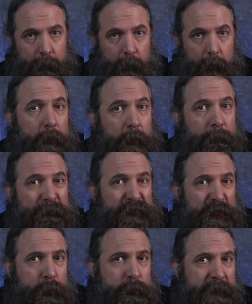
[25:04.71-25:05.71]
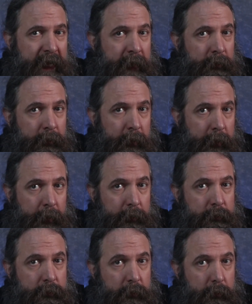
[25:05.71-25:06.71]
Here are a few
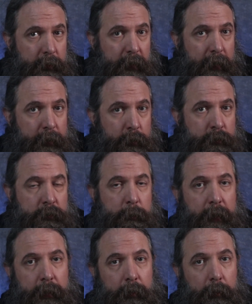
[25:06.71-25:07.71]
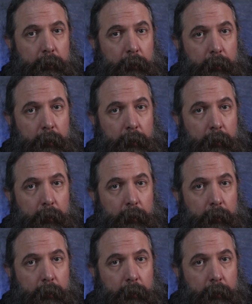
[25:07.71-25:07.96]
techniques that I use to make